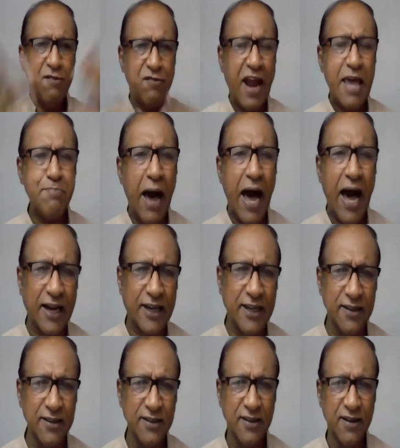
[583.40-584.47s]
fly
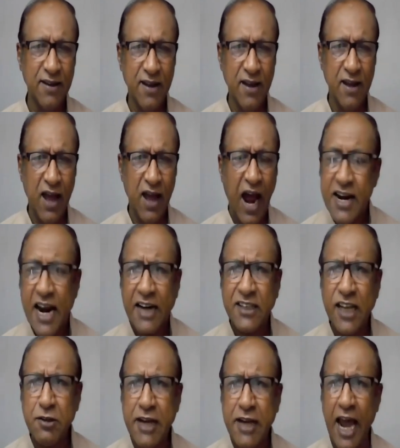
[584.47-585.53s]
back. And at
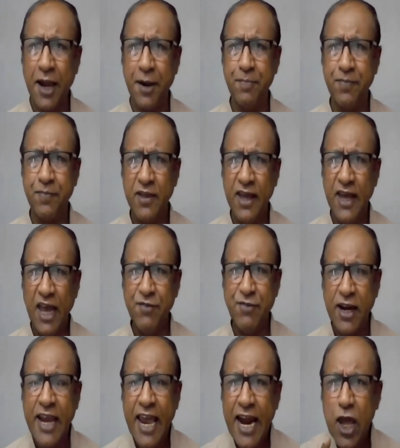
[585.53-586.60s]
that time, if
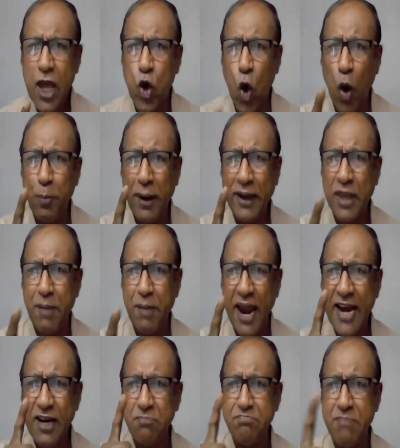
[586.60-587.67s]
we really go by the
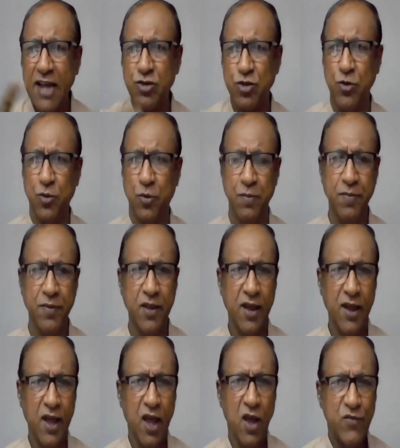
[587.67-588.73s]
mind of Matthew,
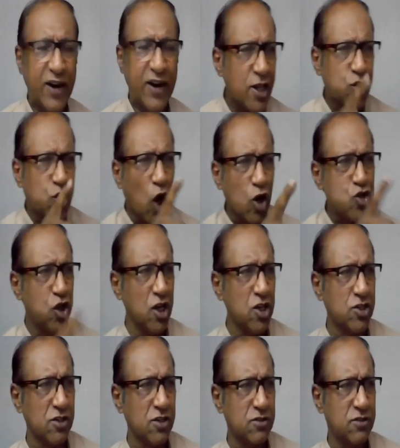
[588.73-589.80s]
when he saw
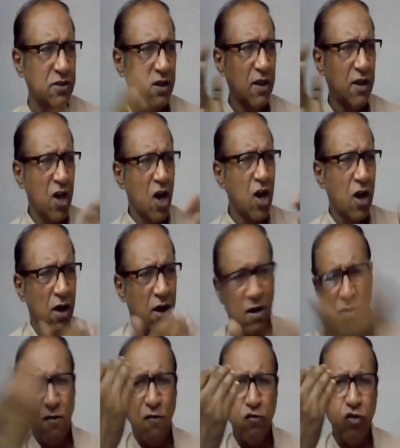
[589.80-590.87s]
Jesus,
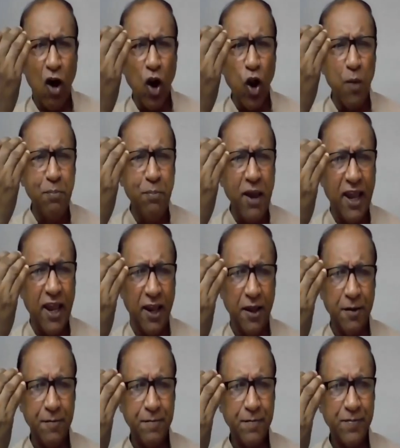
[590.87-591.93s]
follow
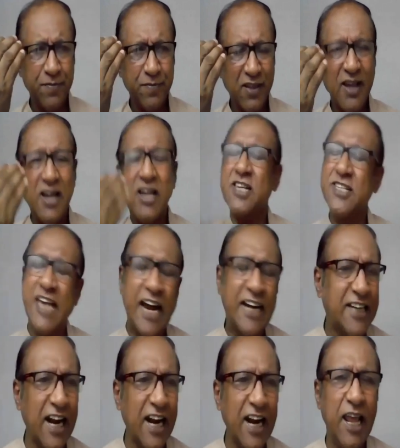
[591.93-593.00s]
me,
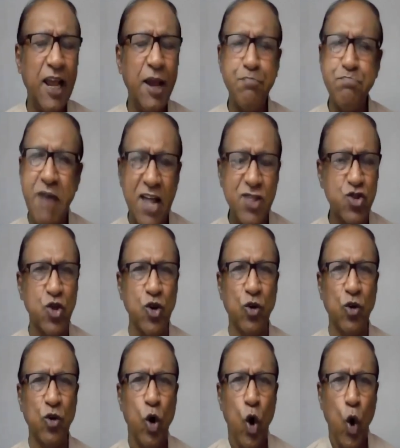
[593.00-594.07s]
certainly
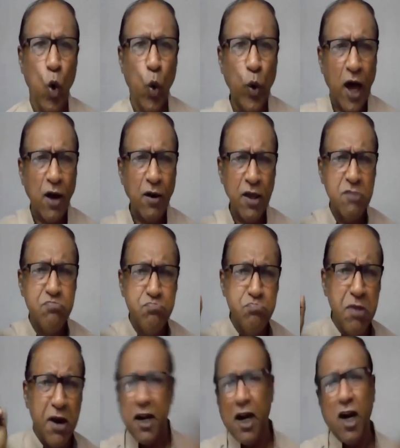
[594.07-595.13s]
Matthew would have
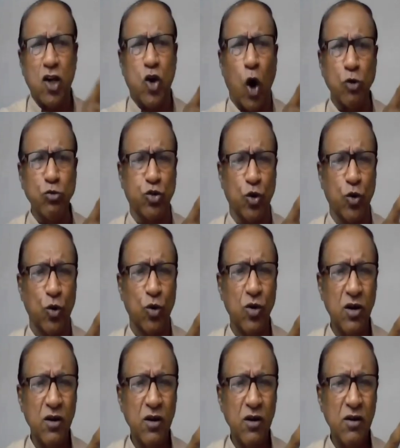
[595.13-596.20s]
immediately gone through
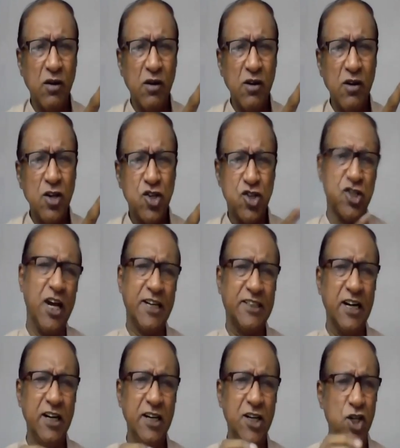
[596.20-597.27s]

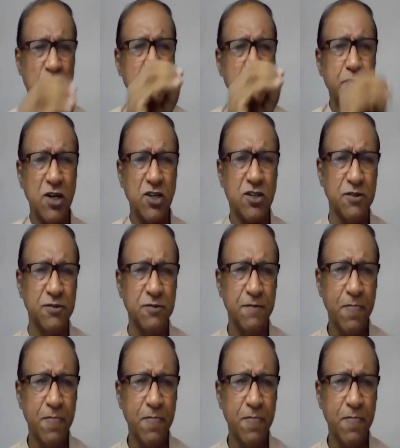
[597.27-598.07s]
certain discernment.